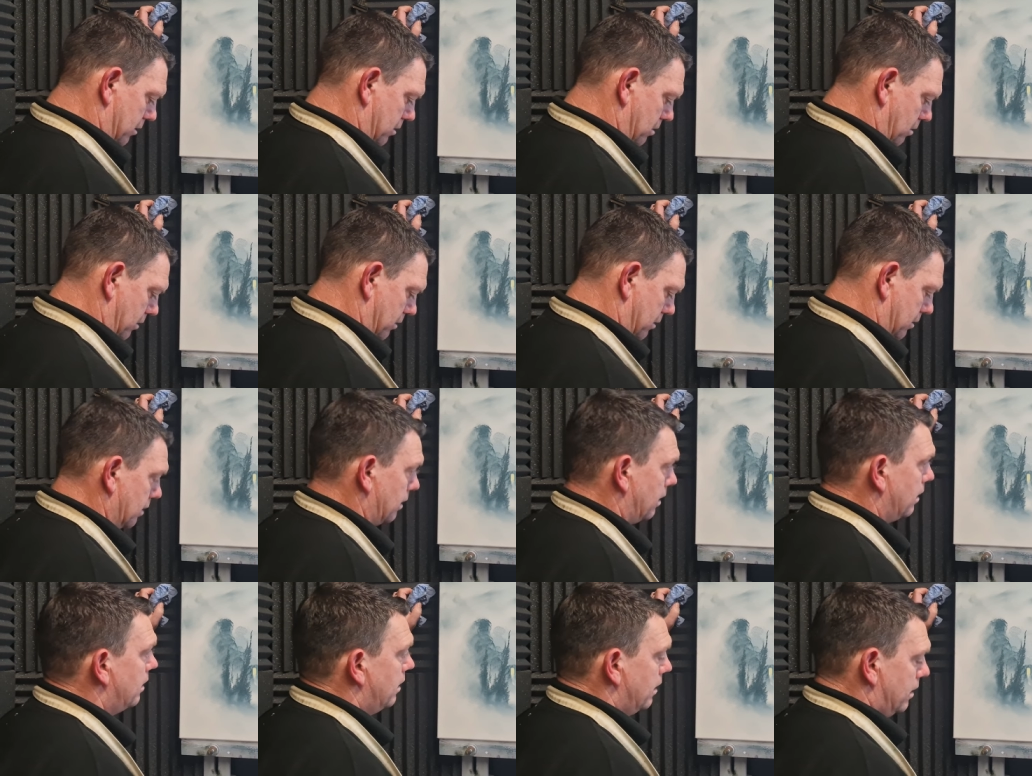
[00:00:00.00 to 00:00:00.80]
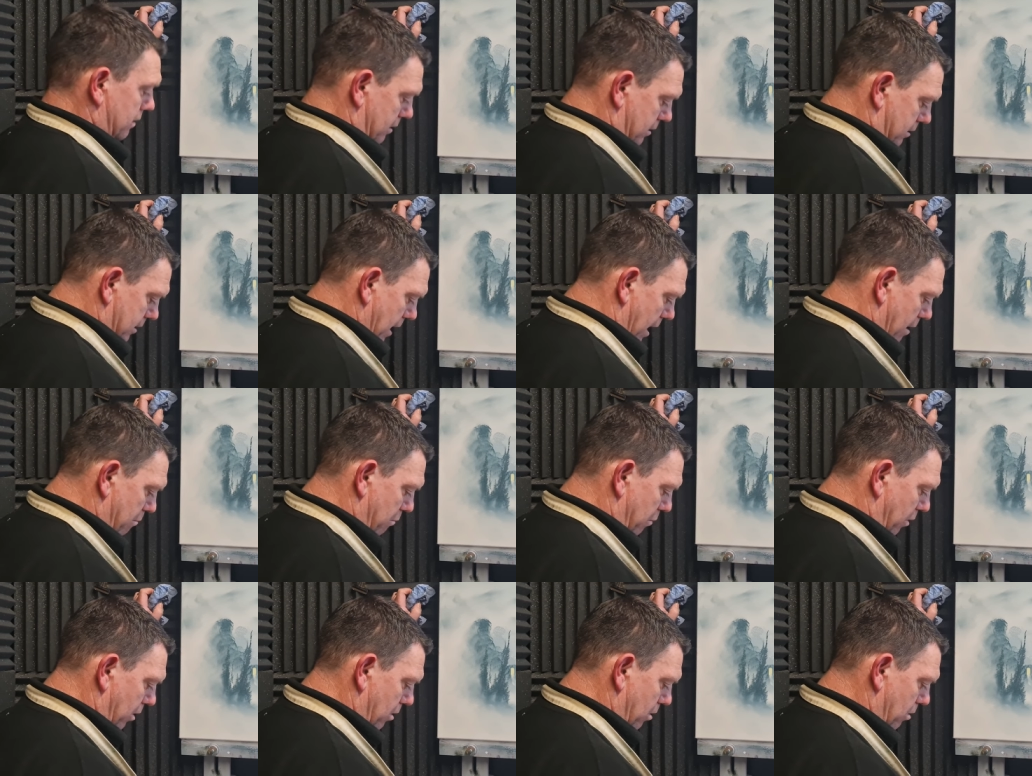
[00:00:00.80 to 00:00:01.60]
so it's the same
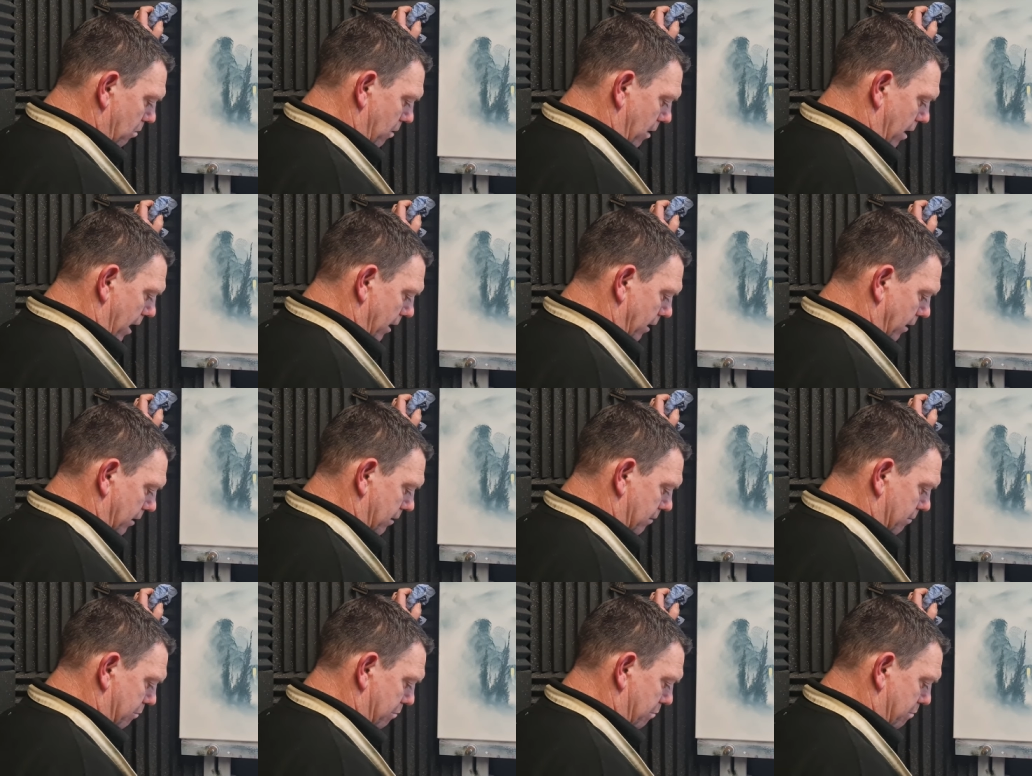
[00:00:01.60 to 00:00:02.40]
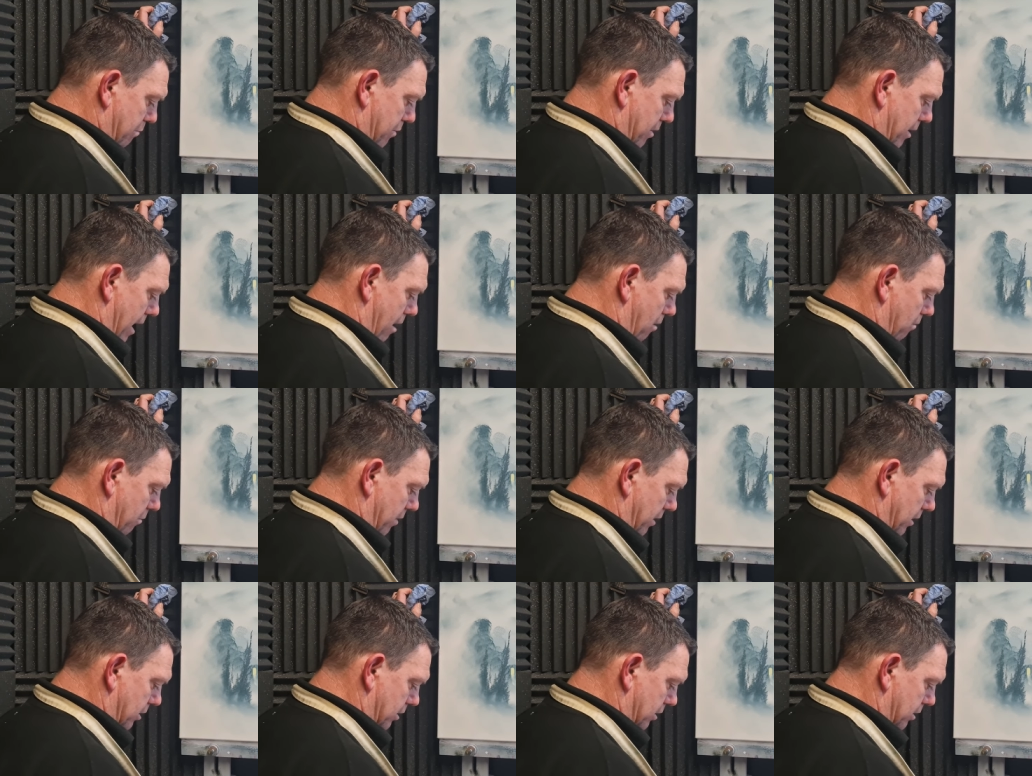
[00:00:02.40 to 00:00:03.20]
blue and brown
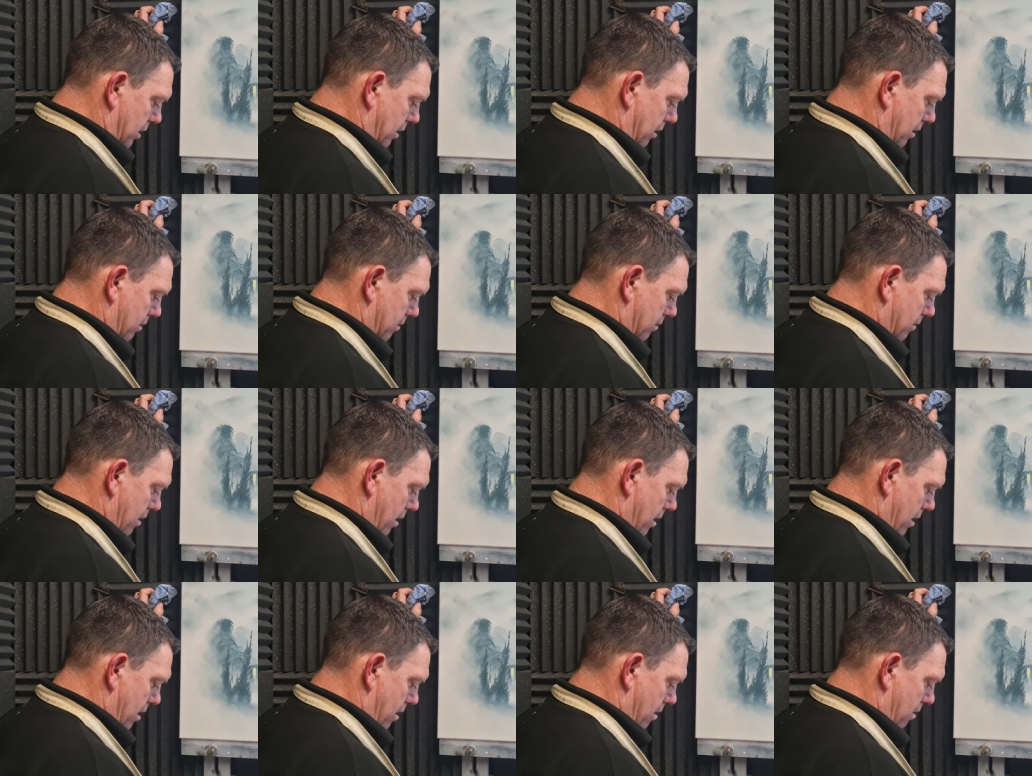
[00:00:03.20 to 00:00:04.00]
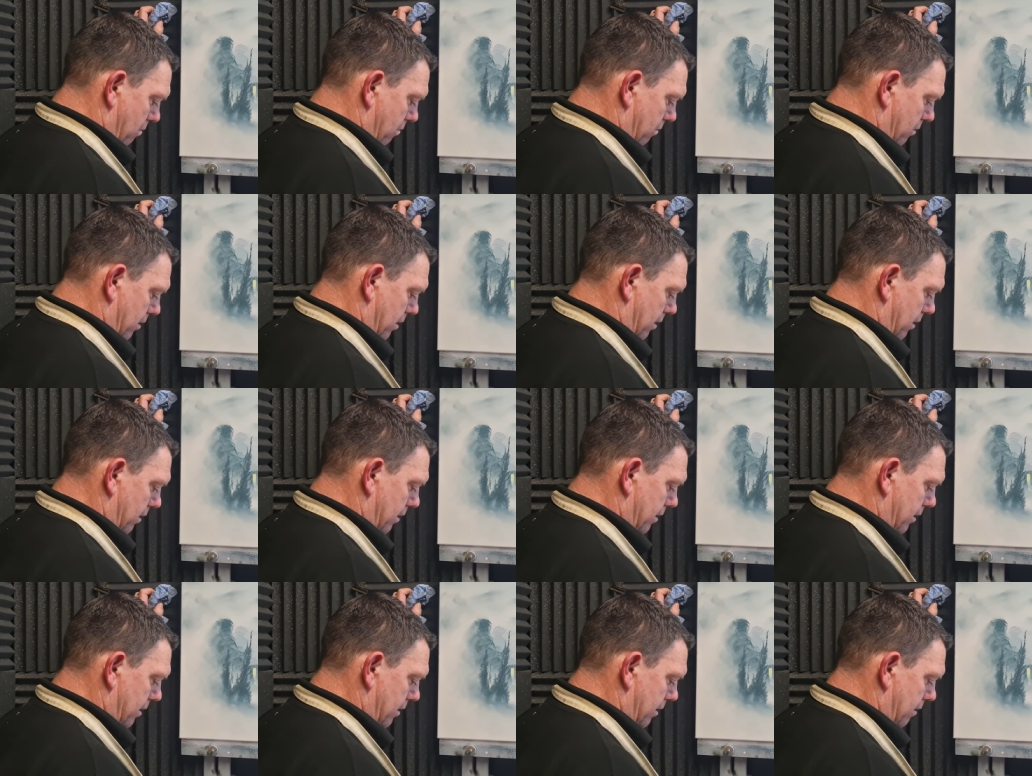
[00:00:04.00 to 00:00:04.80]
mixture with a
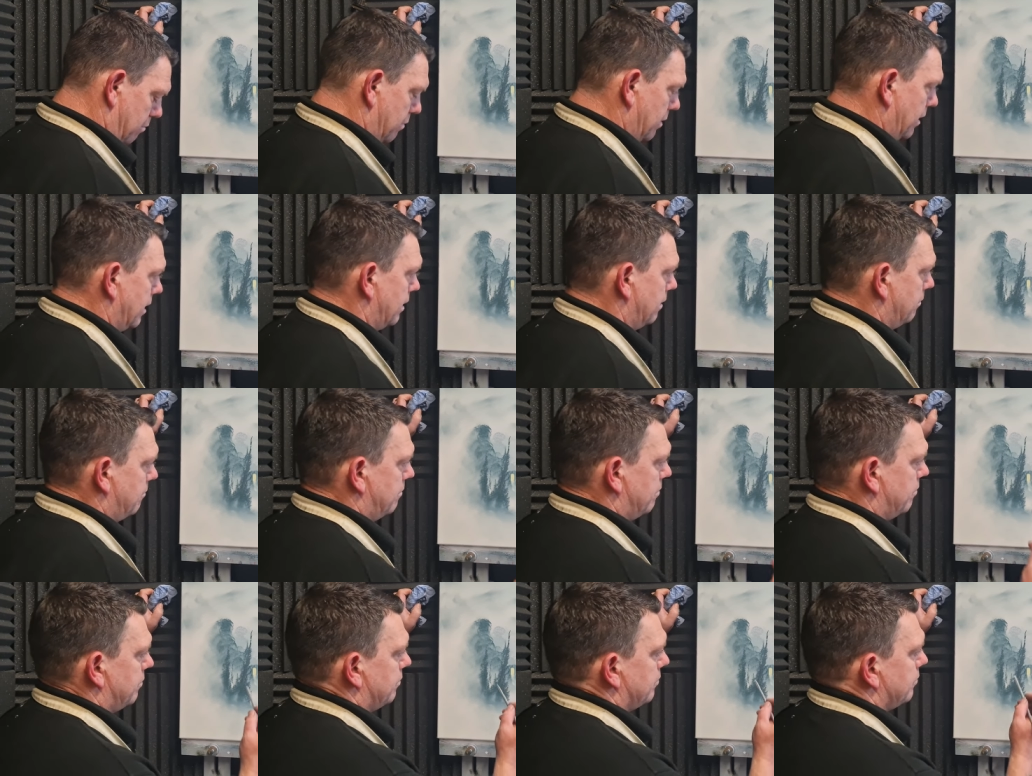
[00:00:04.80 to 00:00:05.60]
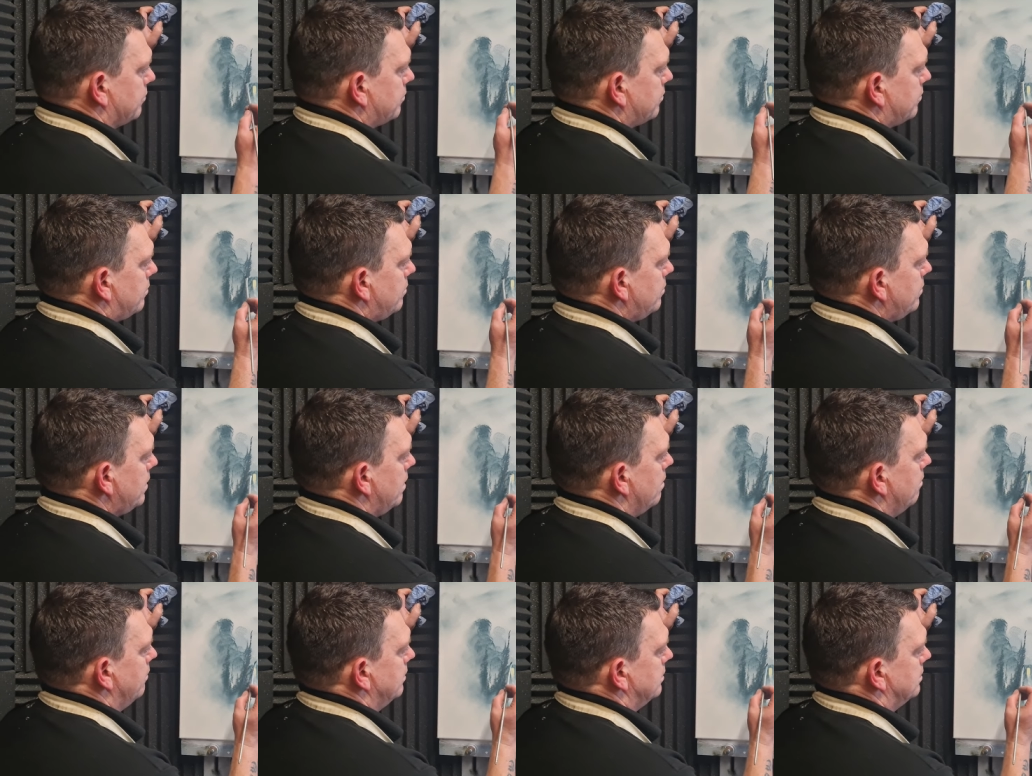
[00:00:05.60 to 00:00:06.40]
little bit
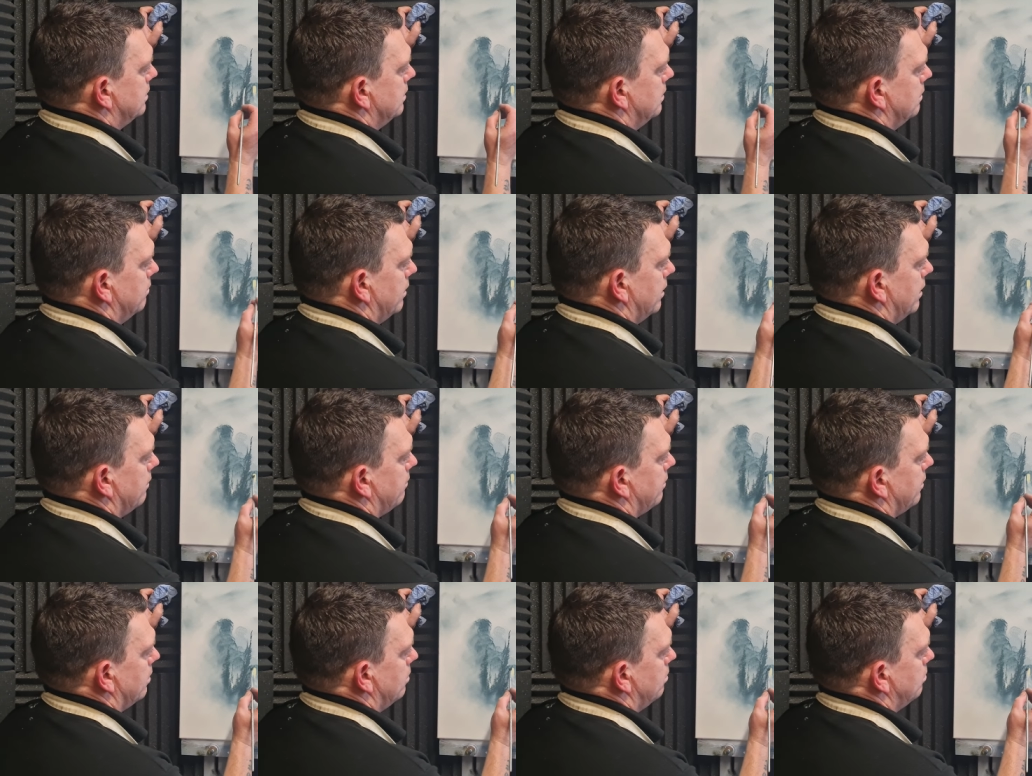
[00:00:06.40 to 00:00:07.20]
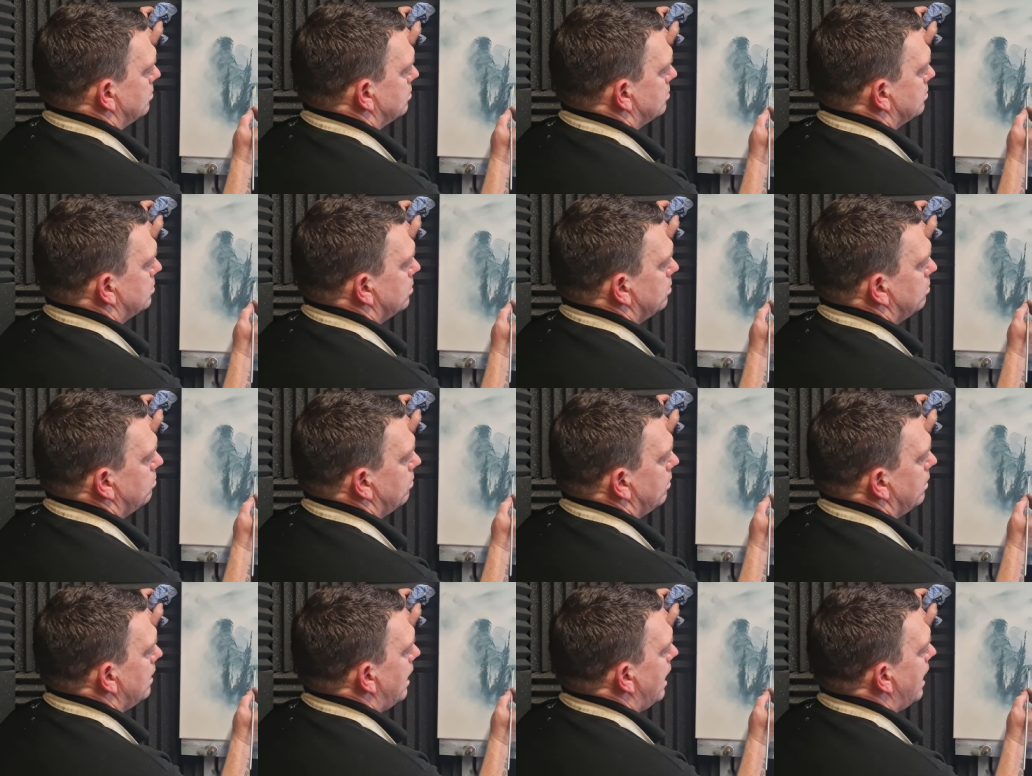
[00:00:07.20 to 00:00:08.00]
of the silver. If it looks
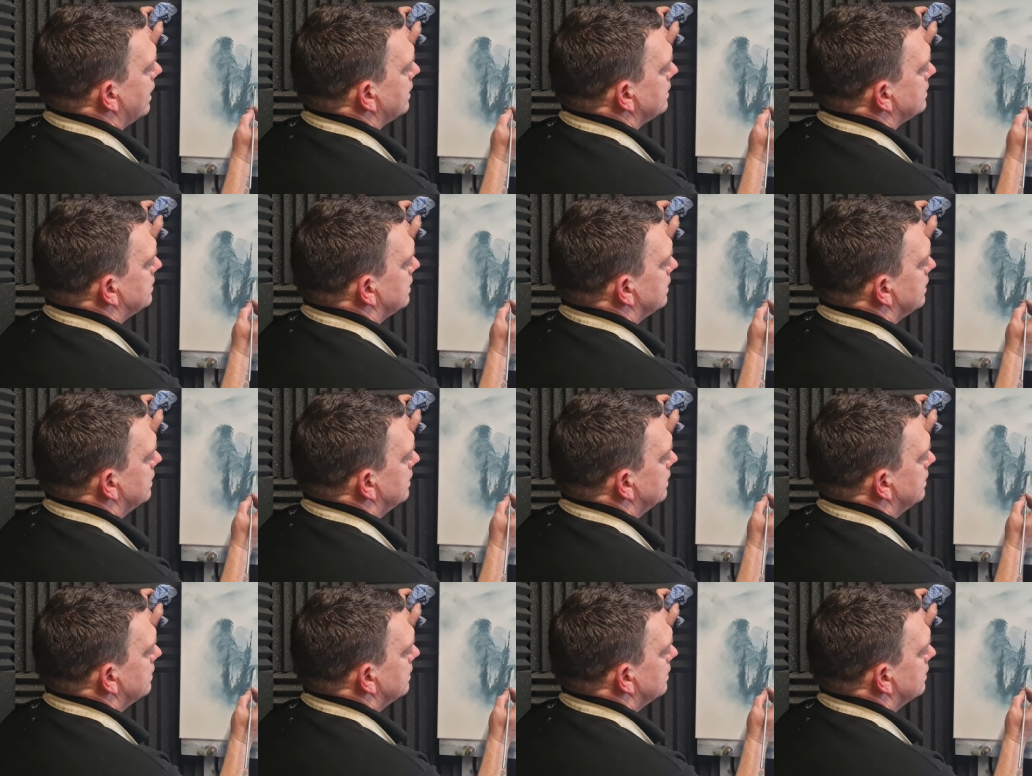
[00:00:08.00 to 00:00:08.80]
too light here,